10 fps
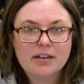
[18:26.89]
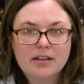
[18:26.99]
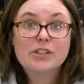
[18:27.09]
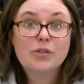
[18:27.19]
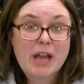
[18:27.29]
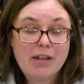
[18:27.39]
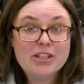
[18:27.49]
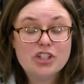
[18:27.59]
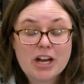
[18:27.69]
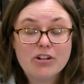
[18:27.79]
So now
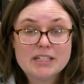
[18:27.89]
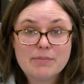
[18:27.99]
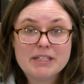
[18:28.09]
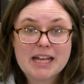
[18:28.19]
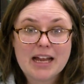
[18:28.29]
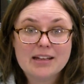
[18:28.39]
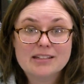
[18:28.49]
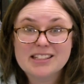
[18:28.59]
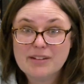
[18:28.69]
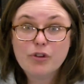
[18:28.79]
let's check our demon deck
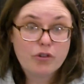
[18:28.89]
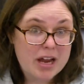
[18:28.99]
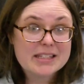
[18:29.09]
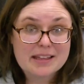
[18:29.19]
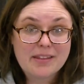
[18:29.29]
to see if regret's in